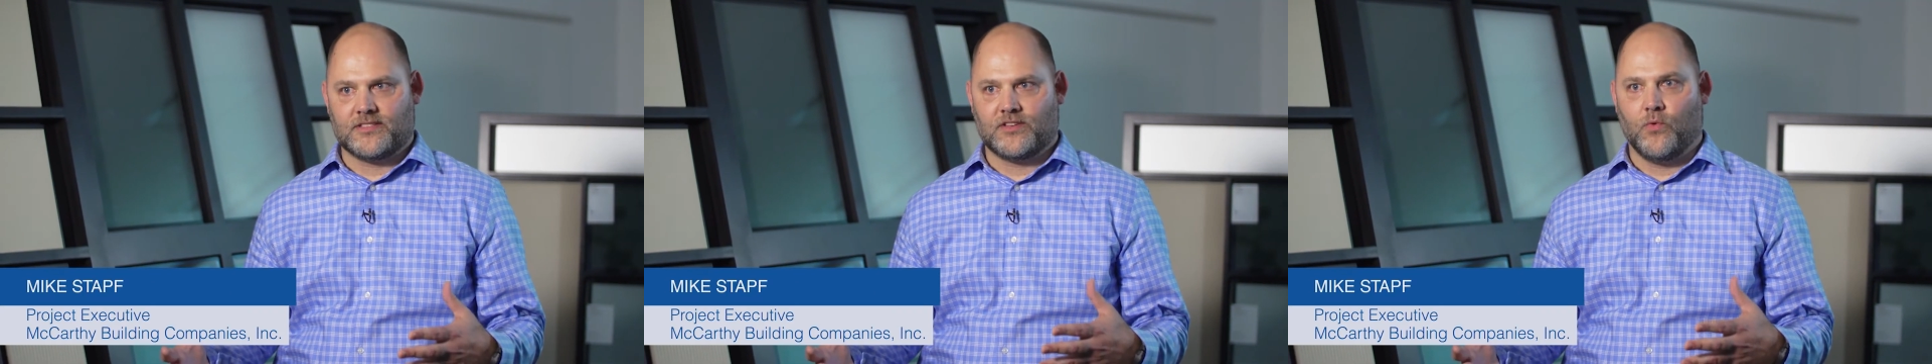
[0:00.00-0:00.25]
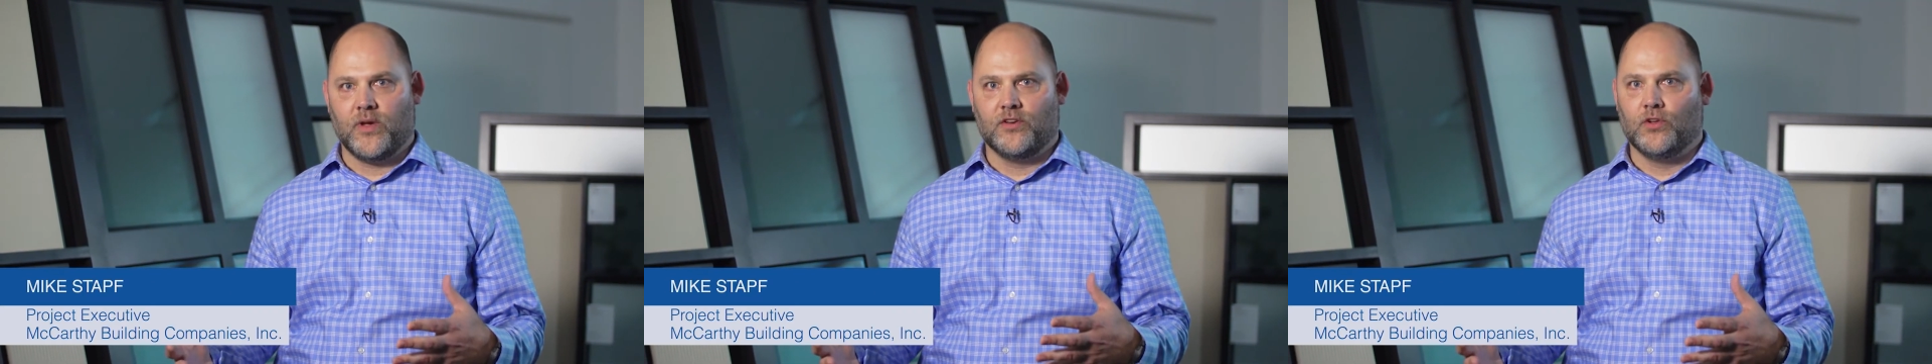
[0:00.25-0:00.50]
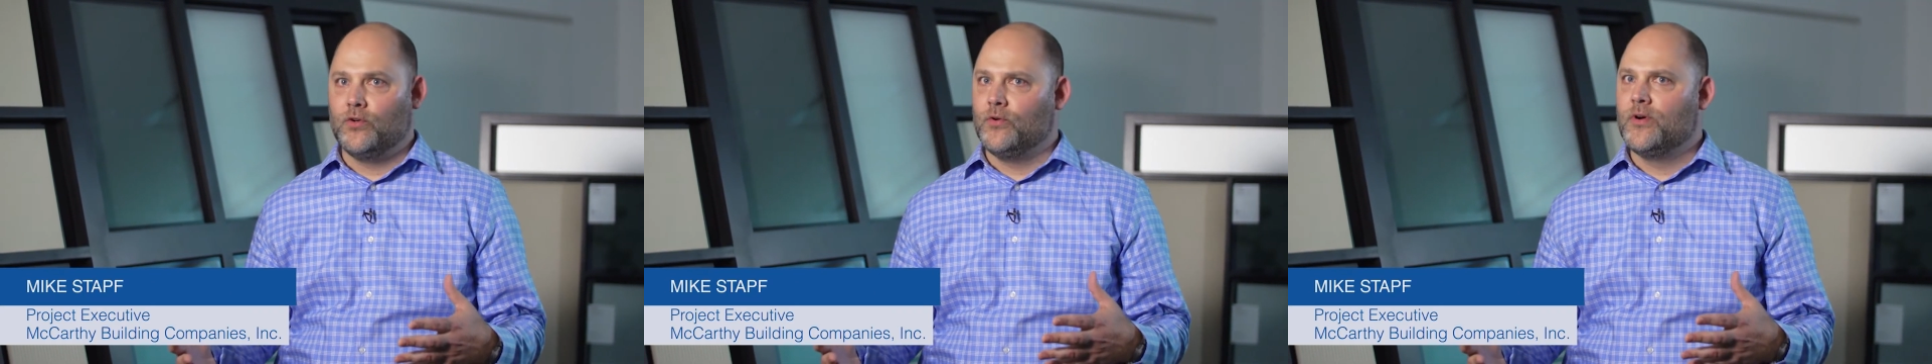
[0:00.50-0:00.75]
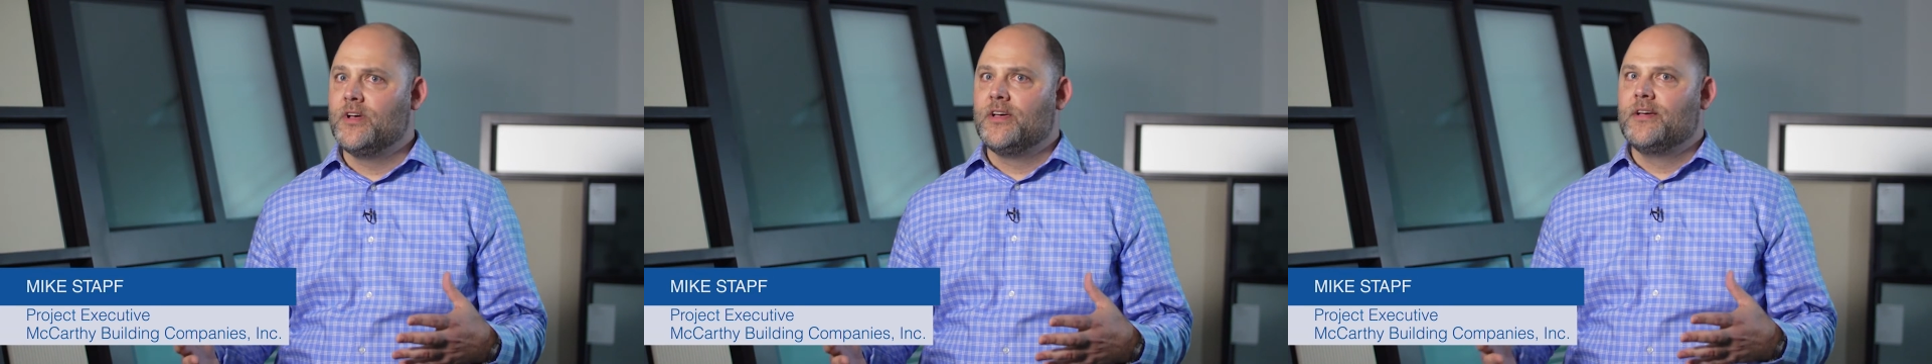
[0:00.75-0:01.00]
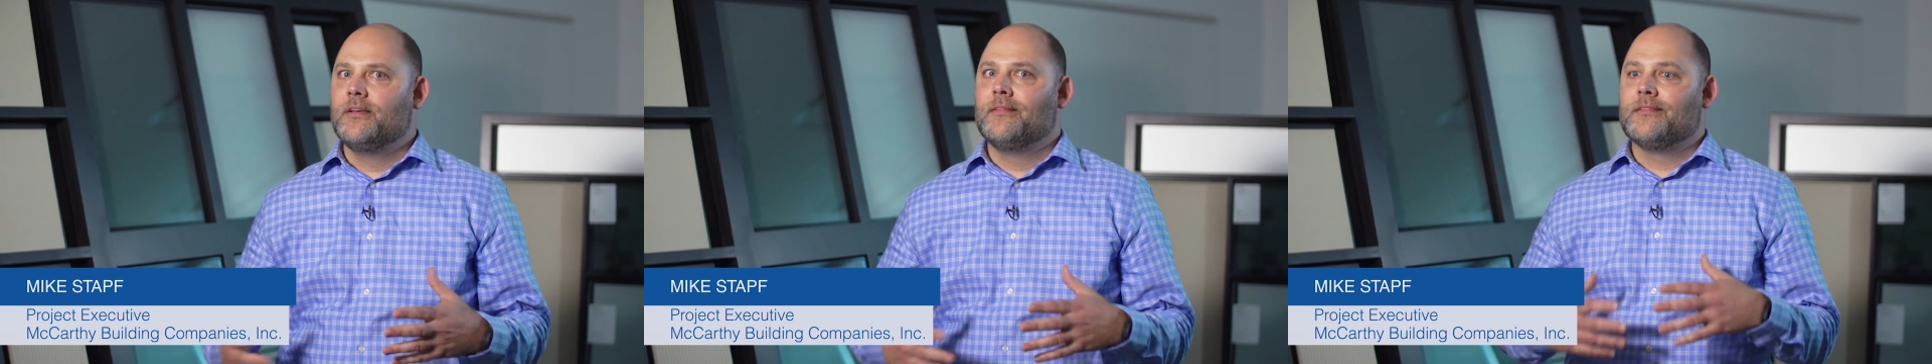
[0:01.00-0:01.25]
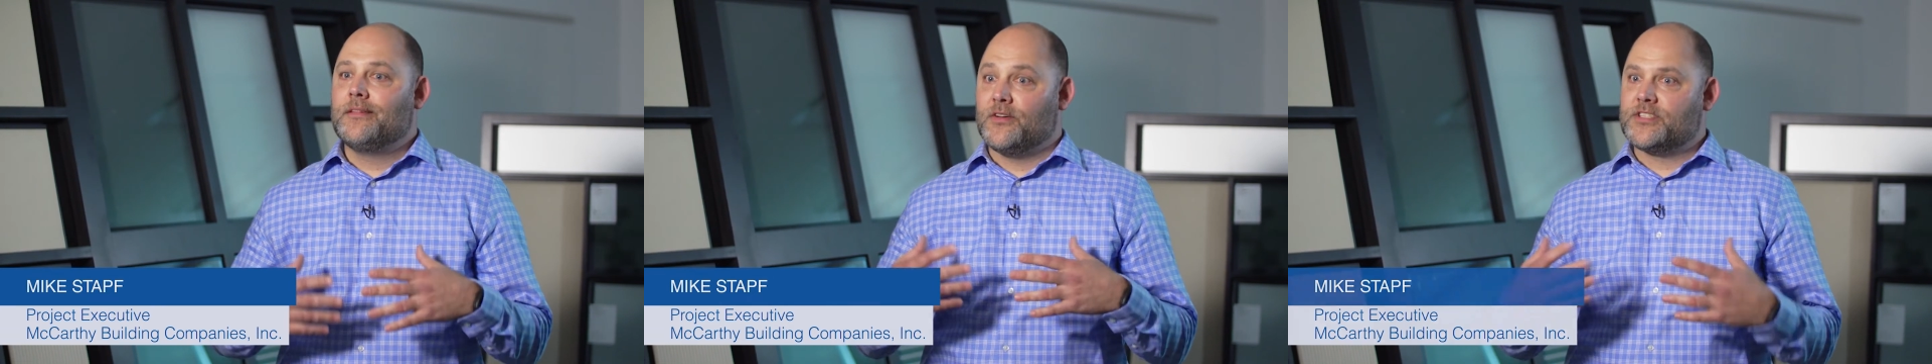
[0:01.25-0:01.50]
So we knew,
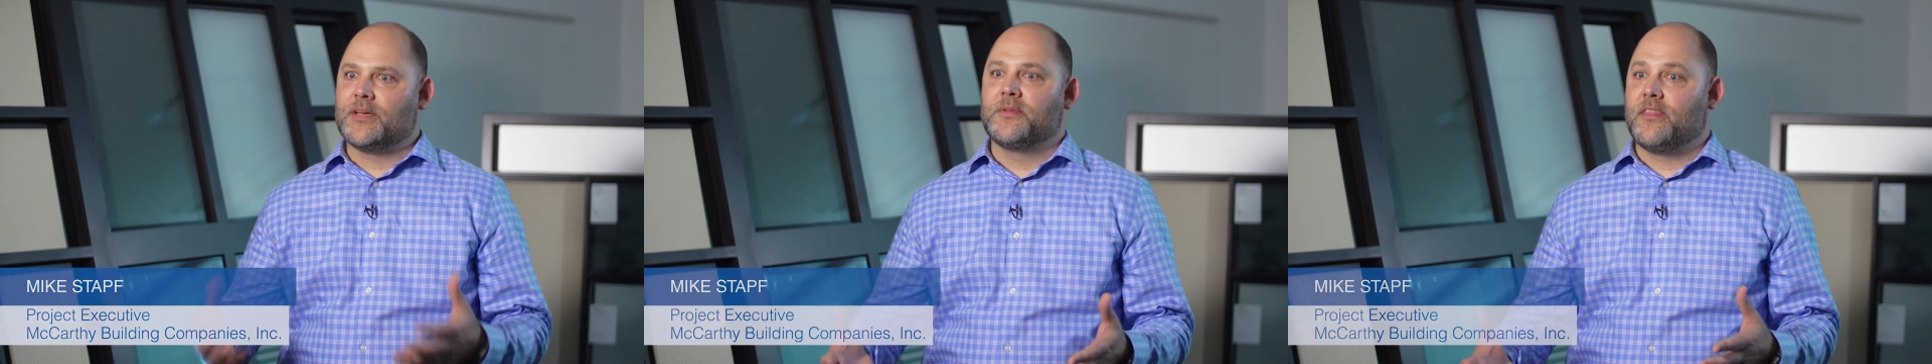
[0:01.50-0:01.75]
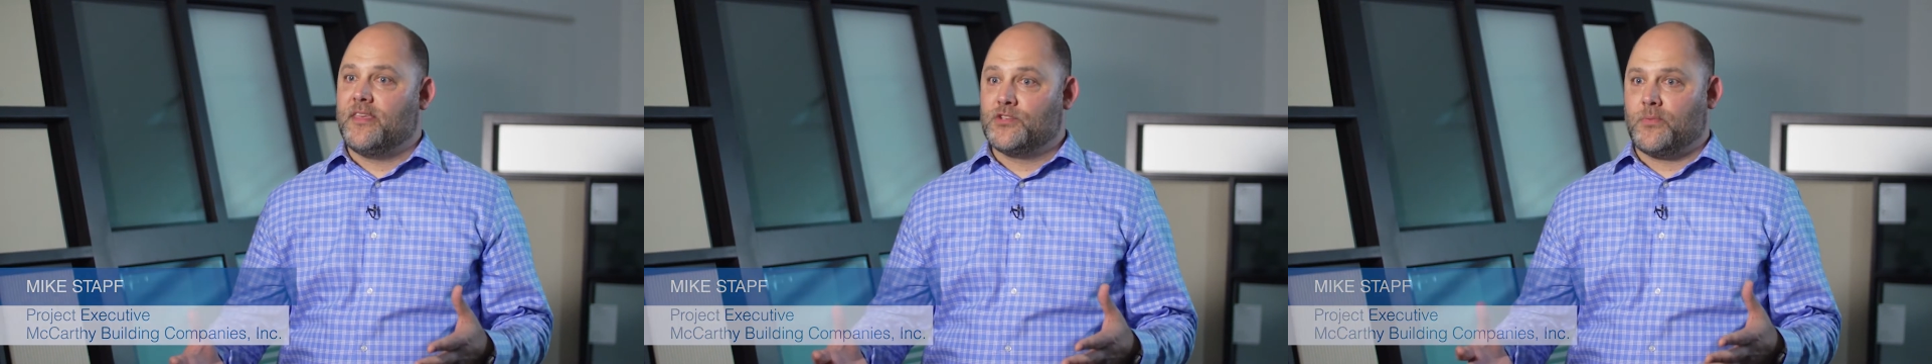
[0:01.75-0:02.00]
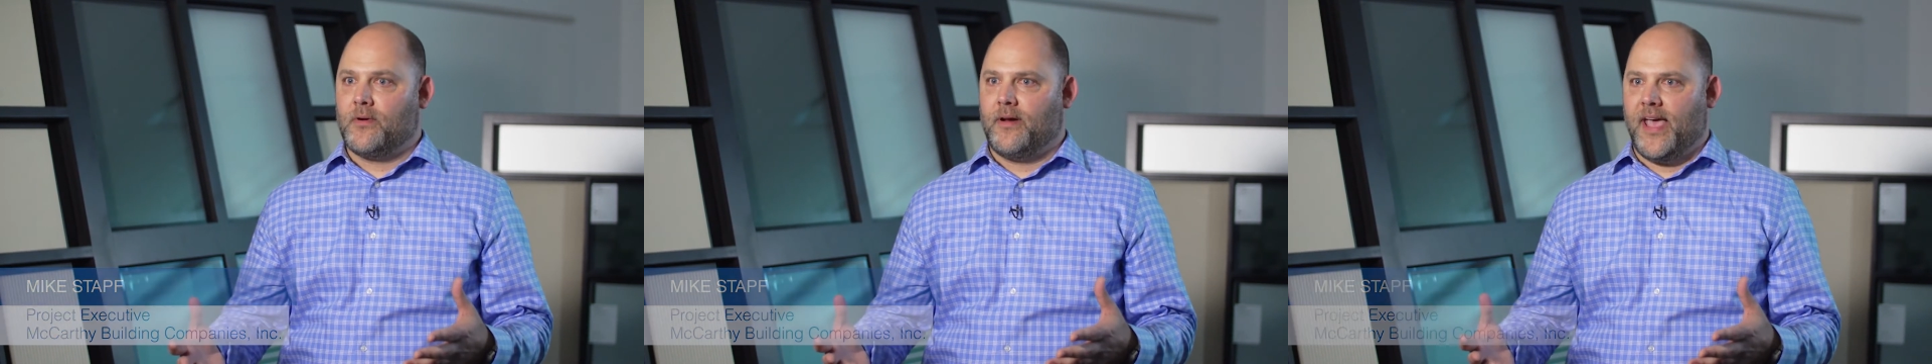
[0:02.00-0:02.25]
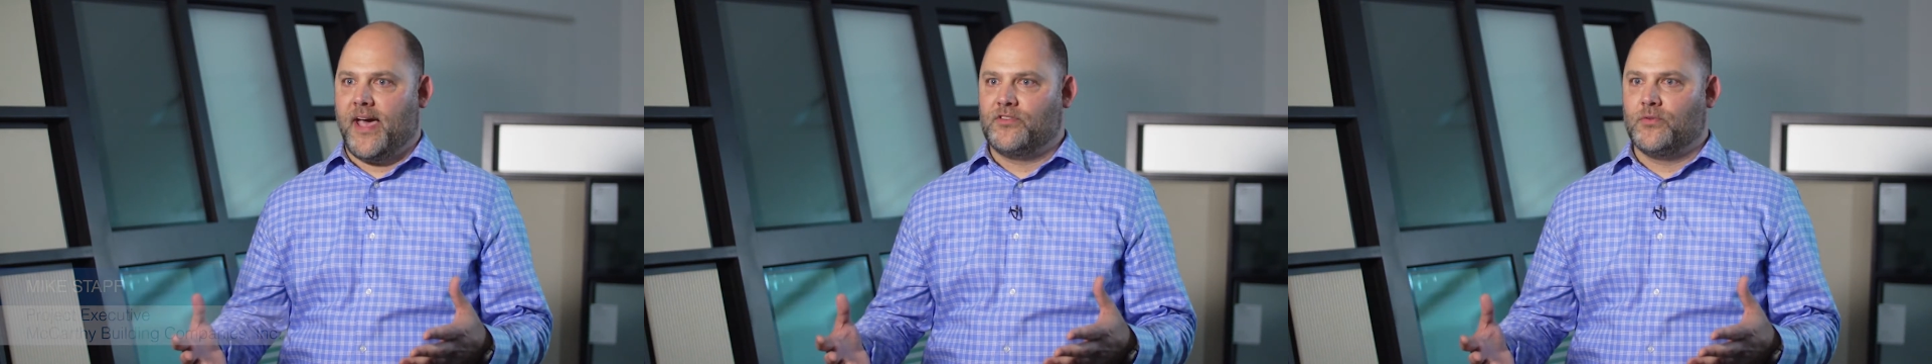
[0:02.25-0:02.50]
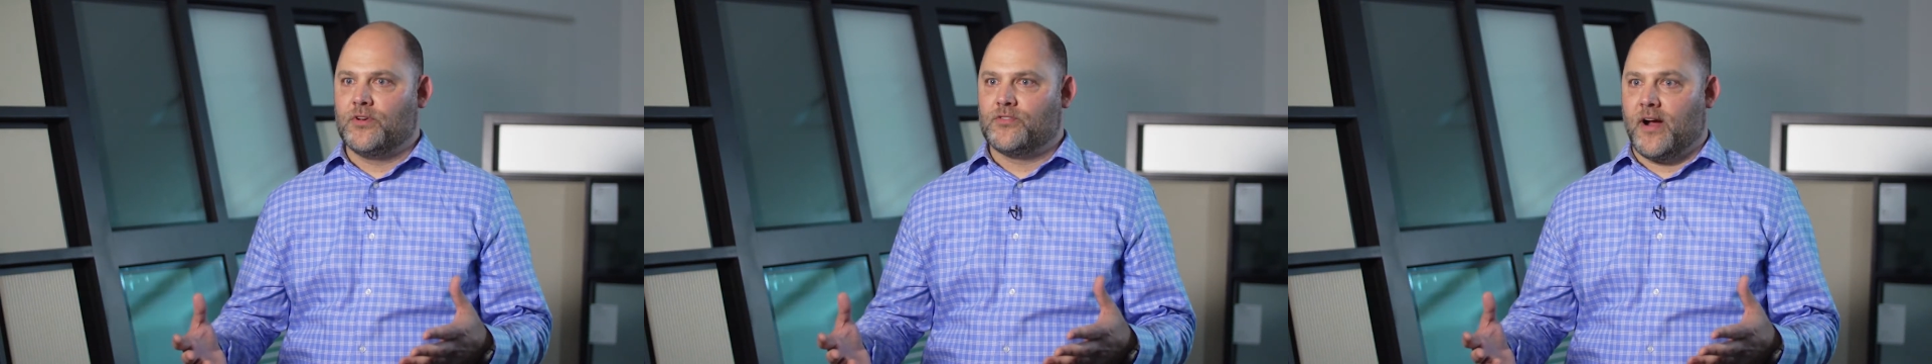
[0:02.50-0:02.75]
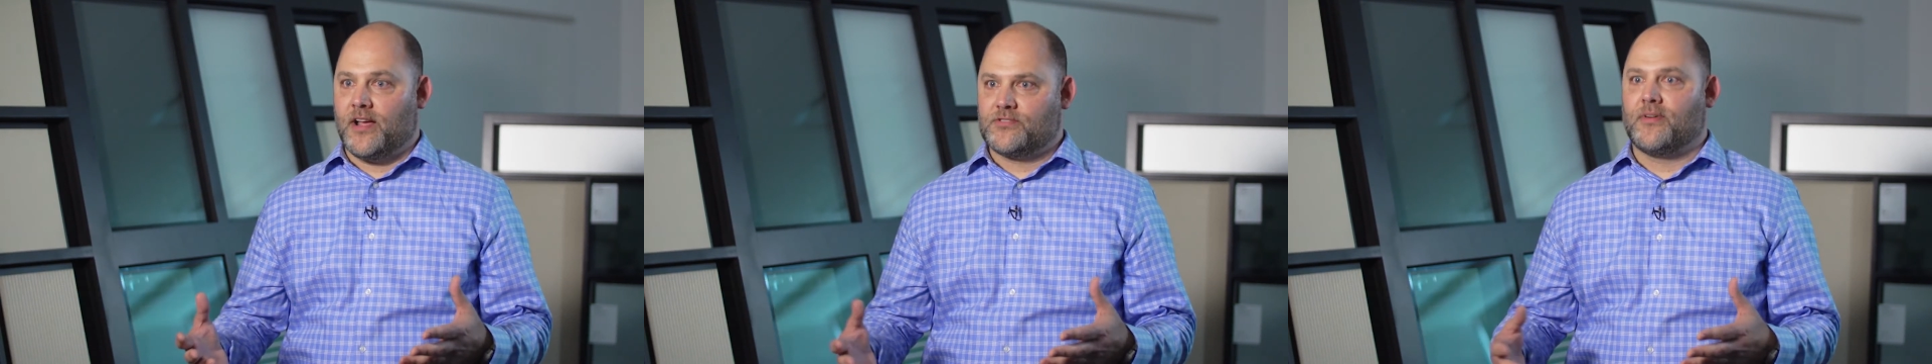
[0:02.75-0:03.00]
some of the things we were going to have to
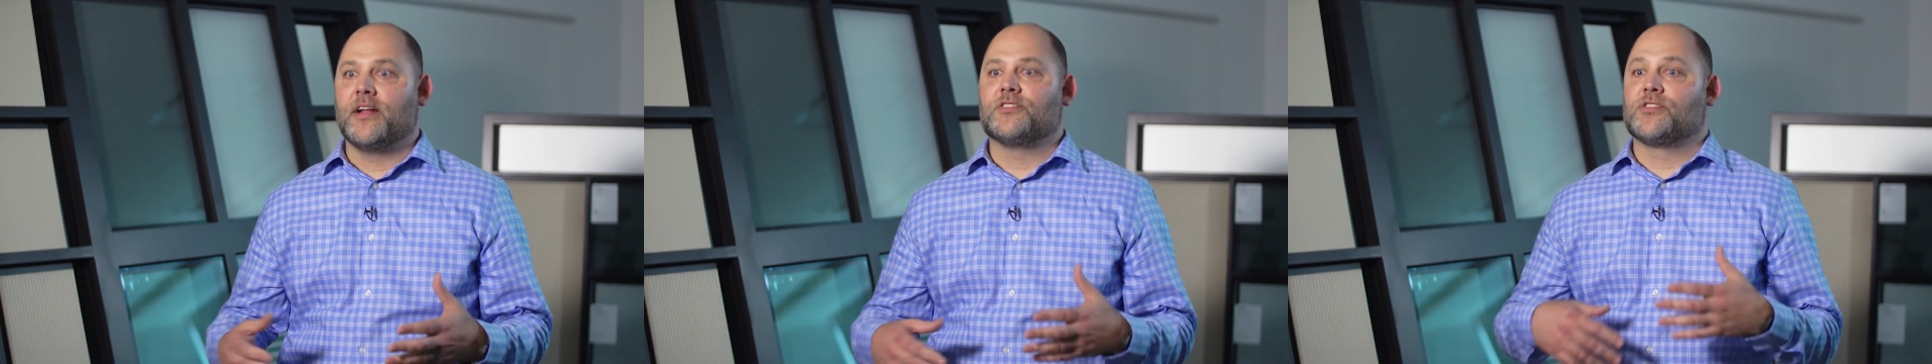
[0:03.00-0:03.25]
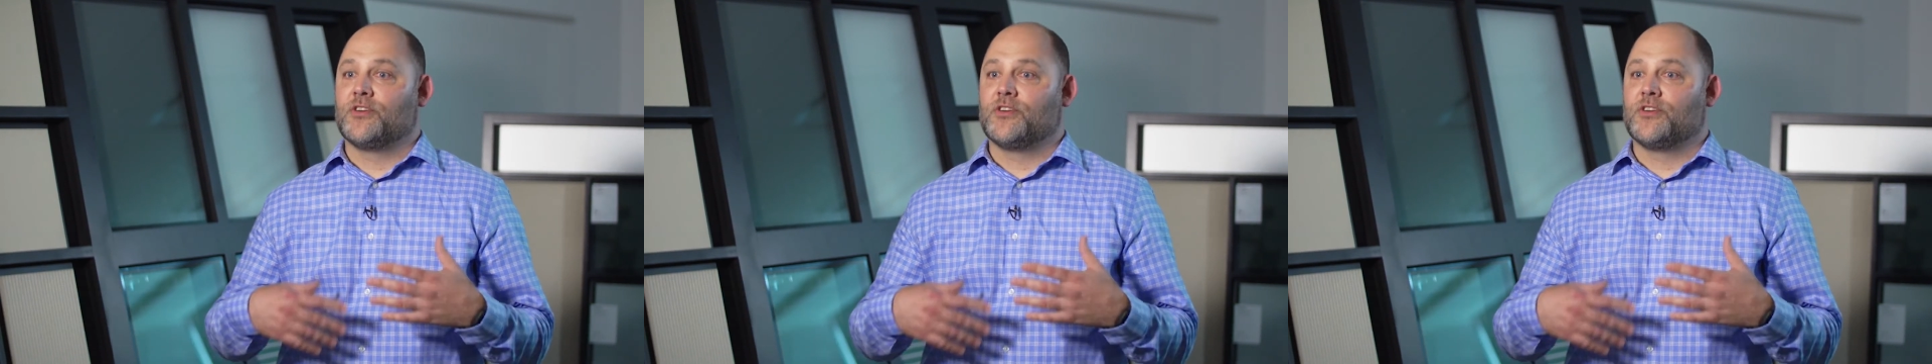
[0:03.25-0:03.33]
address, right?